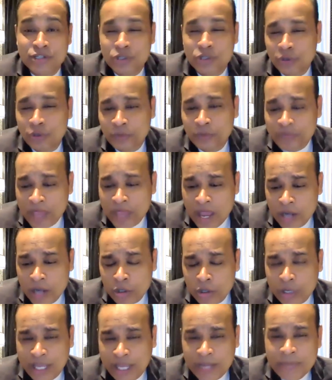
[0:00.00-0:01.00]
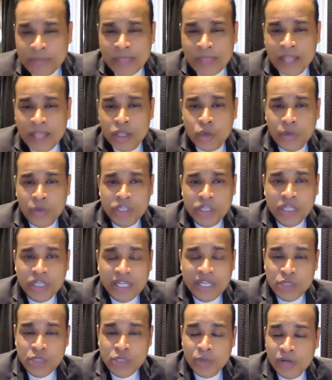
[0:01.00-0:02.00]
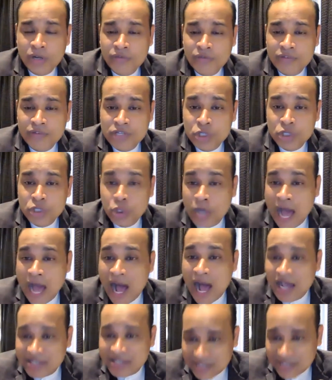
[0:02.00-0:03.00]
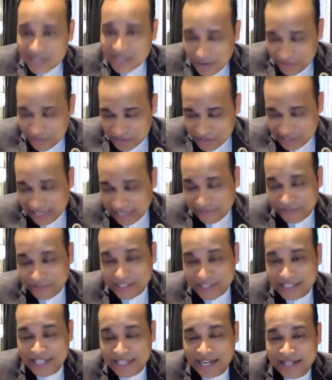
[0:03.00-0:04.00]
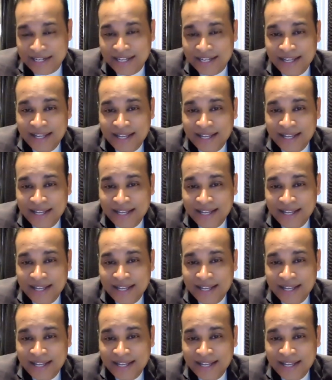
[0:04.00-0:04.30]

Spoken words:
So today, the question each one of us should ask ourselves is that